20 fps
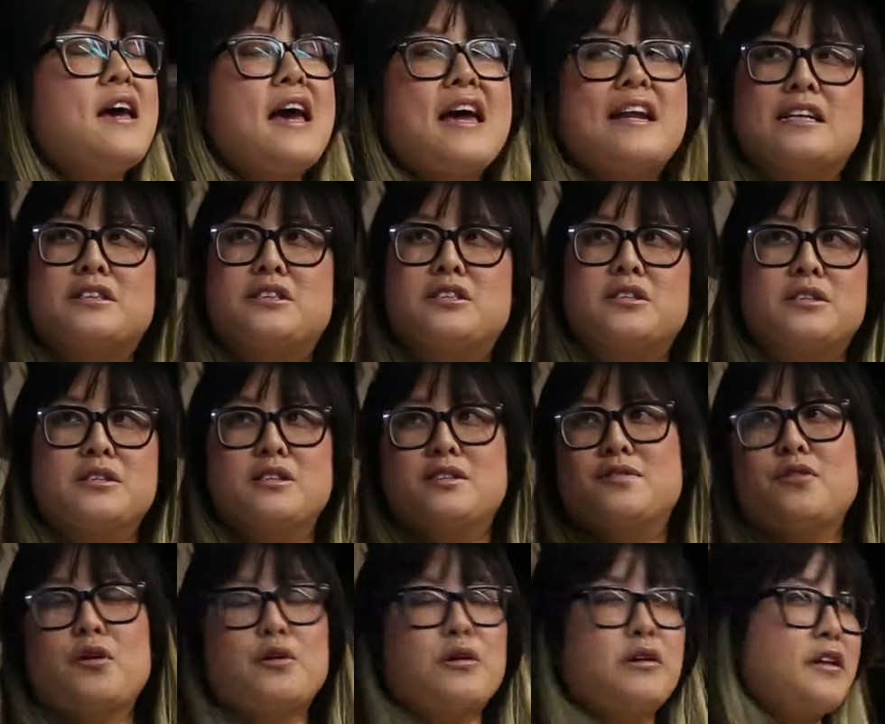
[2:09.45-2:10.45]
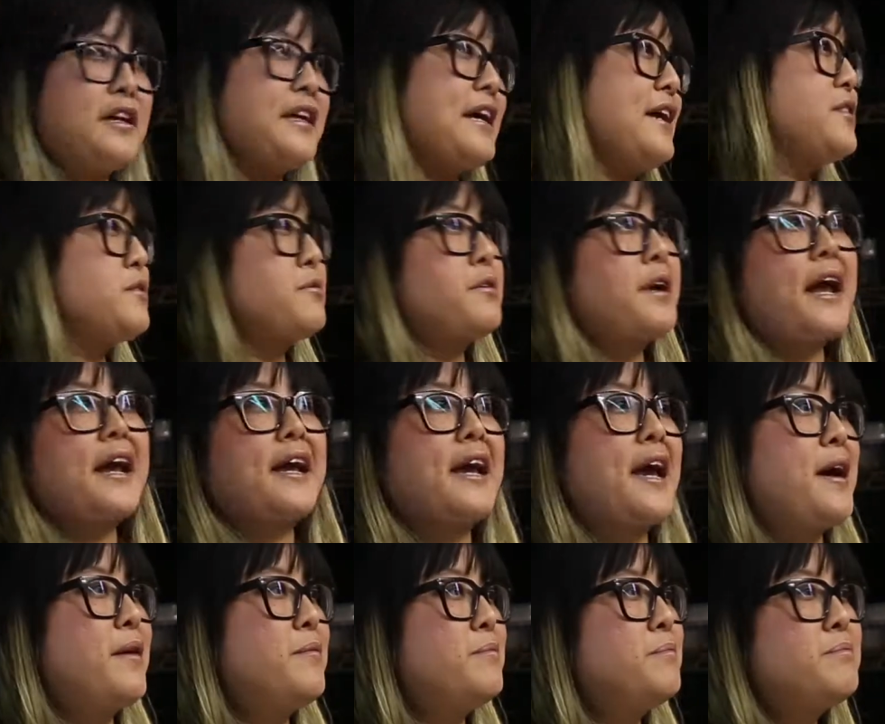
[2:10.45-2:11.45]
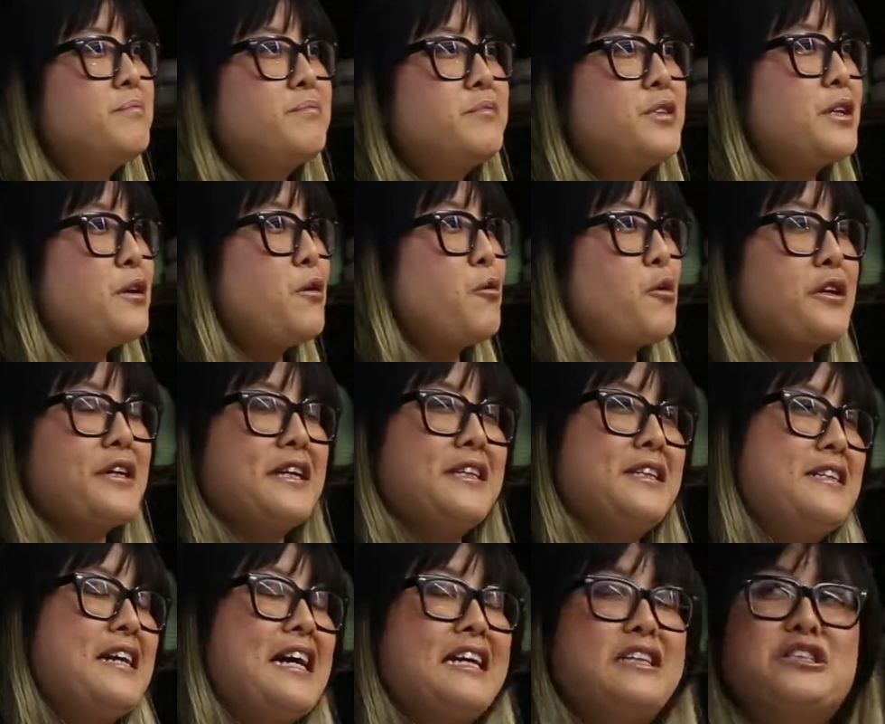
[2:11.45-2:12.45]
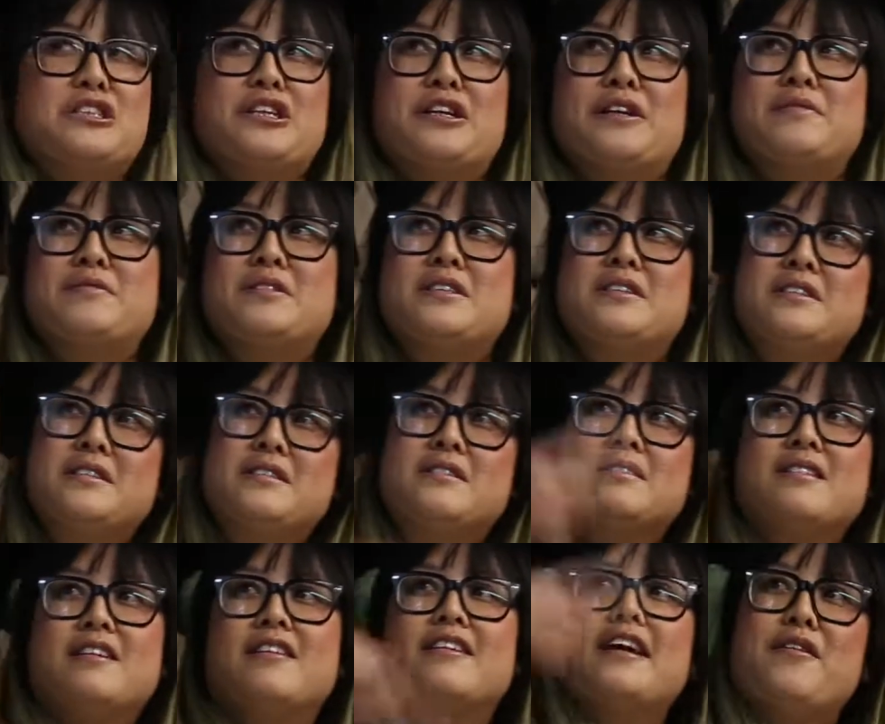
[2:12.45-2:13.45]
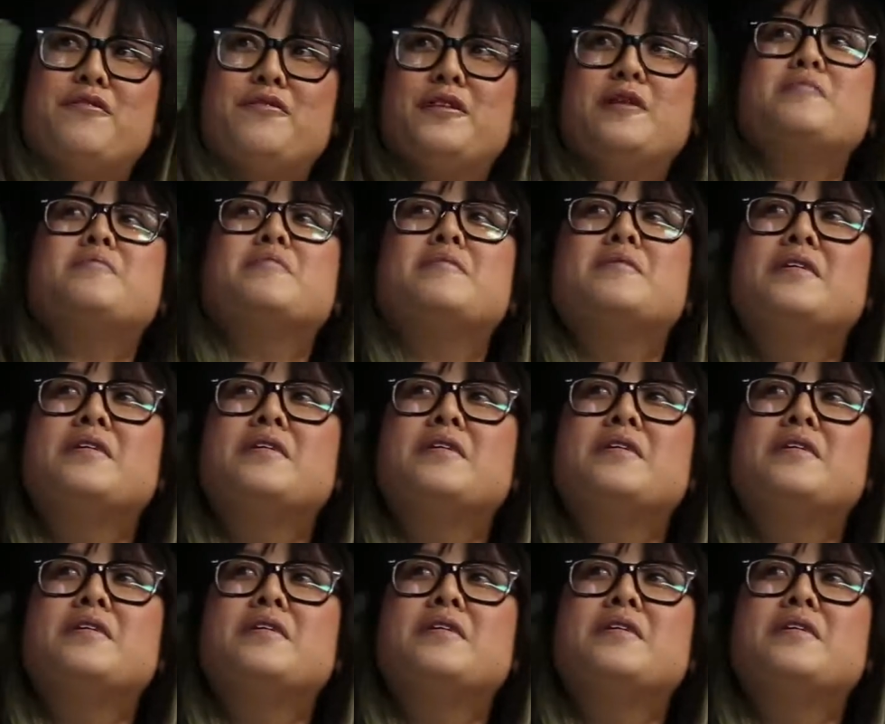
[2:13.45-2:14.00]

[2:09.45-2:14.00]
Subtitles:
And I took this photo like at 3 a.m., working the night shift. Okay, flip.